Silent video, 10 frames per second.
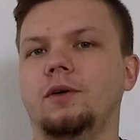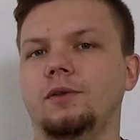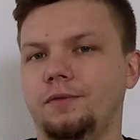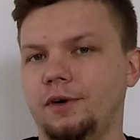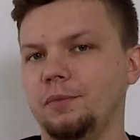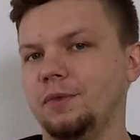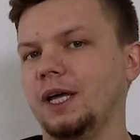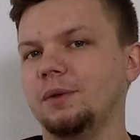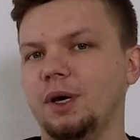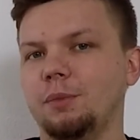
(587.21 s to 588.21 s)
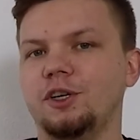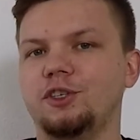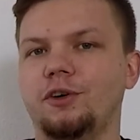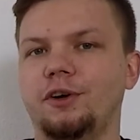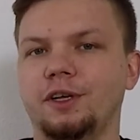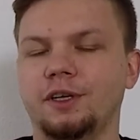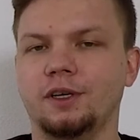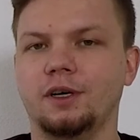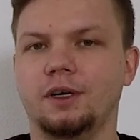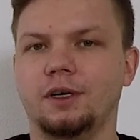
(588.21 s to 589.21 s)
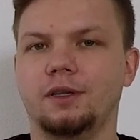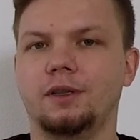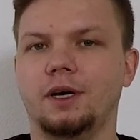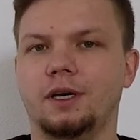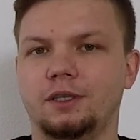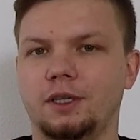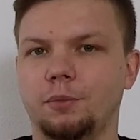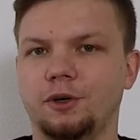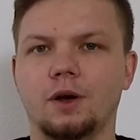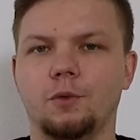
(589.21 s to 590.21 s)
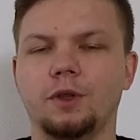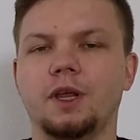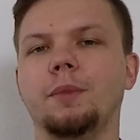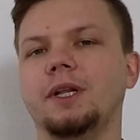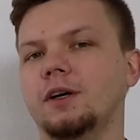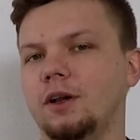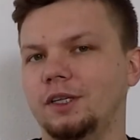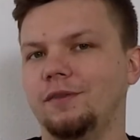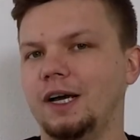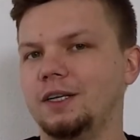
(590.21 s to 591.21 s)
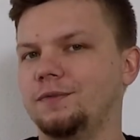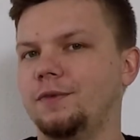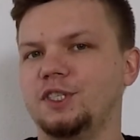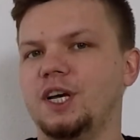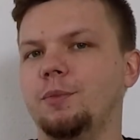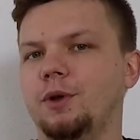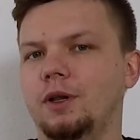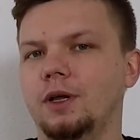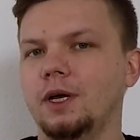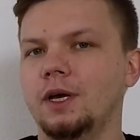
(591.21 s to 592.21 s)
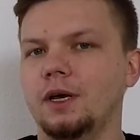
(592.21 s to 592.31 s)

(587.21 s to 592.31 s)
confirm that by measuring the temperature with a medical device, for example,